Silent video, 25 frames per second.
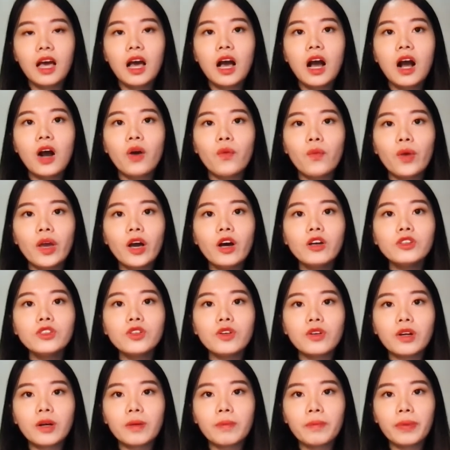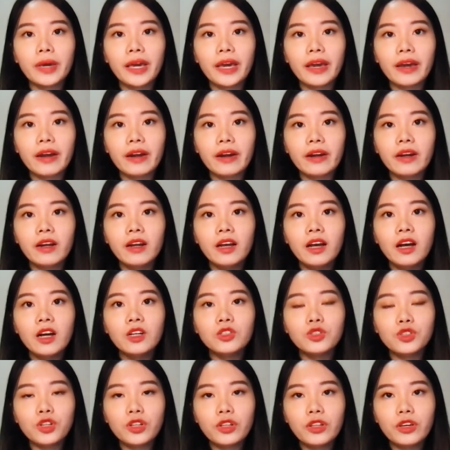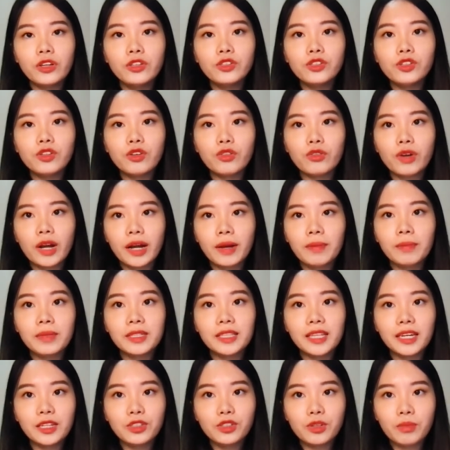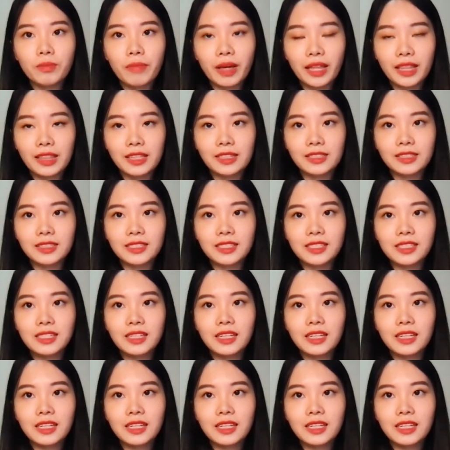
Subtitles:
We also compare traditional recommendation methods,